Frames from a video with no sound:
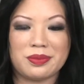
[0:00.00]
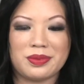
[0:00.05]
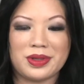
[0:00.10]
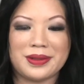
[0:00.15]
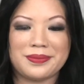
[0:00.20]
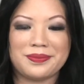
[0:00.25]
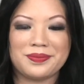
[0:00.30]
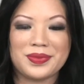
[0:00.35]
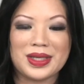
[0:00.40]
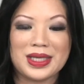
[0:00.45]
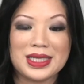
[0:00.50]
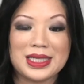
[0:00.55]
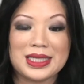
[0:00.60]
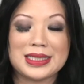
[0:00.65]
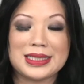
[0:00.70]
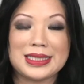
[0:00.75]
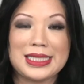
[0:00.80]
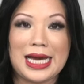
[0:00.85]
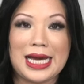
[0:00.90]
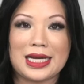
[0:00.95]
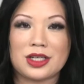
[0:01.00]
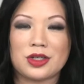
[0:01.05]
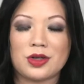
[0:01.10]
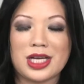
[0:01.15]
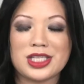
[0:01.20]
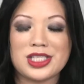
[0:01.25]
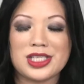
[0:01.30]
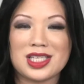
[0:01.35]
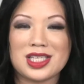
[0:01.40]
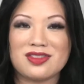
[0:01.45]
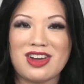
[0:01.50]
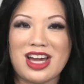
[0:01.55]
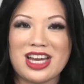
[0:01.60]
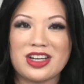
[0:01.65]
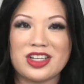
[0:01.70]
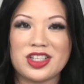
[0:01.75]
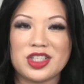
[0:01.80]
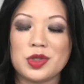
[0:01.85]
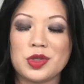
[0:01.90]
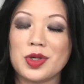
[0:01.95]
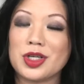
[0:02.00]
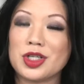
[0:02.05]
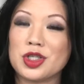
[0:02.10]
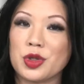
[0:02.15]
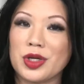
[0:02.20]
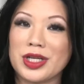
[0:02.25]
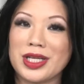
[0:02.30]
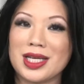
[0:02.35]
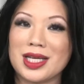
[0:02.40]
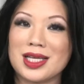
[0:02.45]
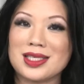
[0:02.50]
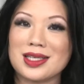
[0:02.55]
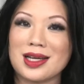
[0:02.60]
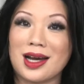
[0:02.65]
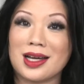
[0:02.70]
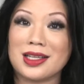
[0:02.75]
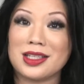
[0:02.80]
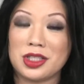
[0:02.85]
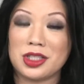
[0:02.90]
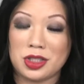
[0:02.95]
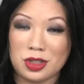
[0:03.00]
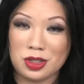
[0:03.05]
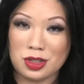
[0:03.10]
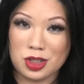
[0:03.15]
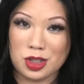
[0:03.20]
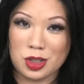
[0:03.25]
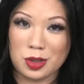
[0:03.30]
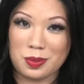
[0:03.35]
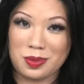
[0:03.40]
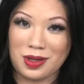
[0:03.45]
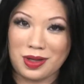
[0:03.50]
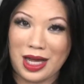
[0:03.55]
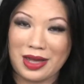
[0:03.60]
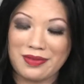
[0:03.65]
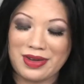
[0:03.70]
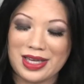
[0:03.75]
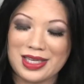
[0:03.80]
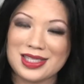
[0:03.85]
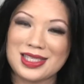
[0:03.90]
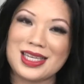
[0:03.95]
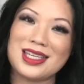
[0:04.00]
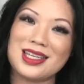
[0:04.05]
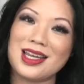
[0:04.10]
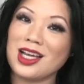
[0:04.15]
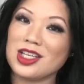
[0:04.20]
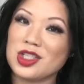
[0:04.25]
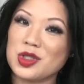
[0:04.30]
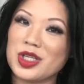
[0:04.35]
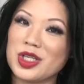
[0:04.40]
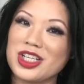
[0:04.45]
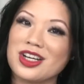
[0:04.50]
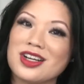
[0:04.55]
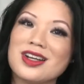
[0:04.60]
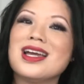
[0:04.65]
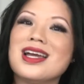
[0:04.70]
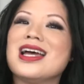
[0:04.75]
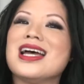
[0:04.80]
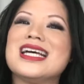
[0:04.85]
But yeah, CrossX Fighter, you are joining us on YouTube Live, I see, not Twitter.